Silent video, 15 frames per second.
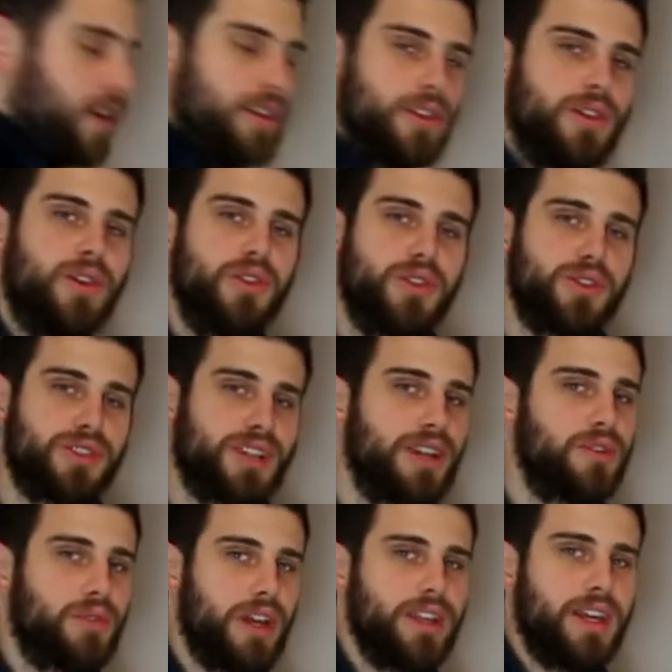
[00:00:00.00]
You know, you
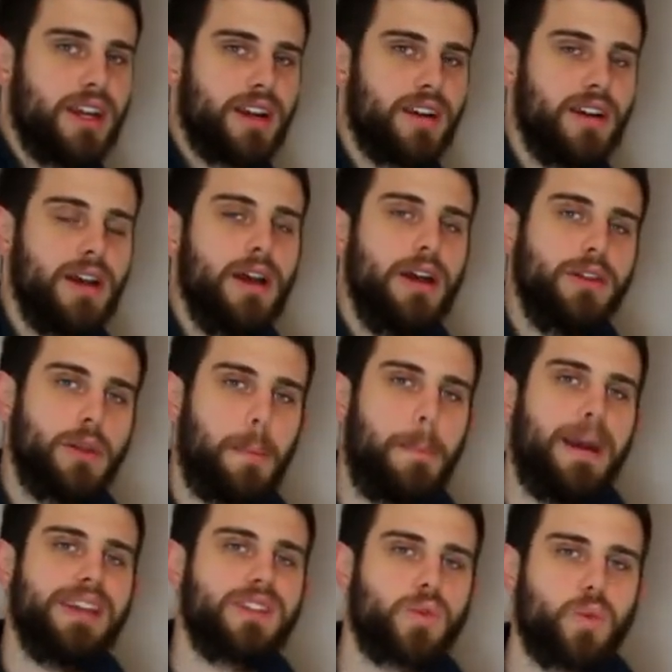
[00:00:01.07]
start right there. The
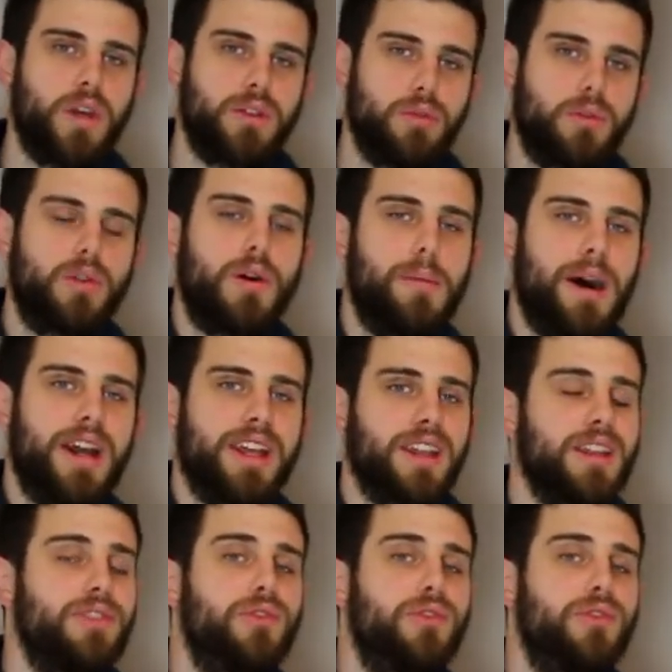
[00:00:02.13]
best way to go about it,